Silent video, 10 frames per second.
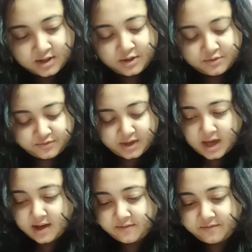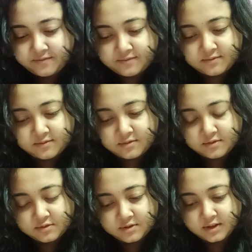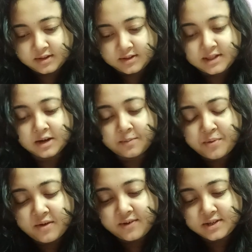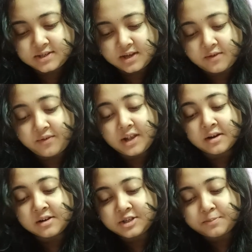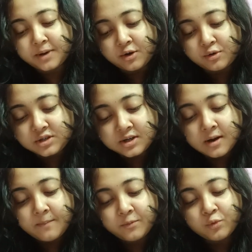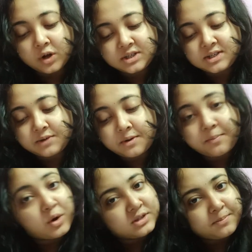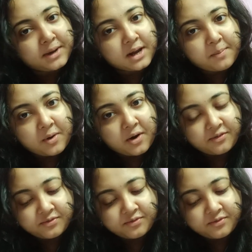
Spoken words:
We have the previous day we learned about what is our body made up of